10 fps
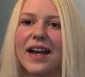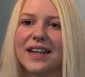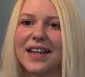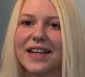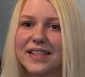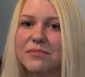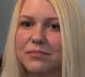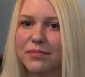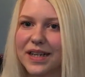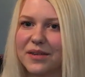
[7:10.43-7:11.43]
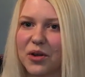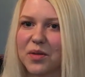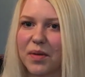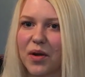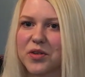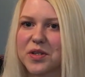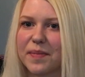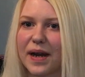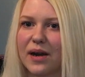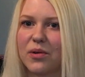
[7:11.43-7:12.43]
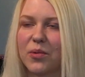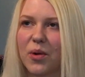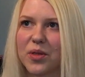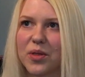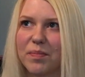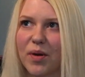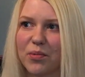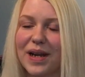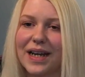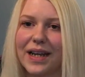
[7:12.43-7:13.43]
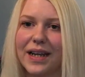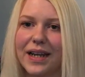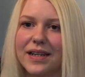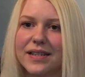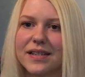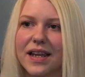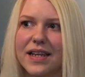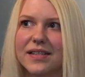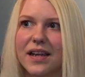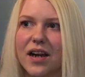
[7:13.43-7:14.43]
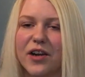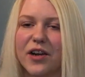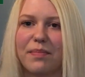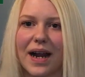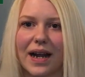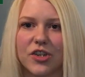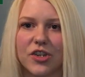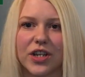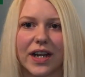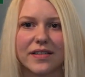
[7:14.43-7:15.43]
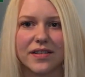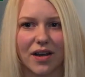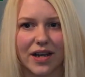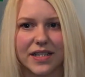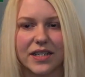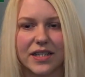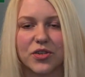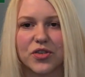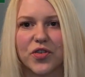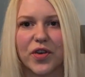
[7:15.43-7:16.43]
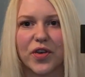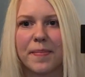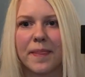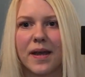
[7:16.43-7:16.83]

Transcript: And that isn't really what the blog's about. What the blog really is a kind of backlash against the diet industry.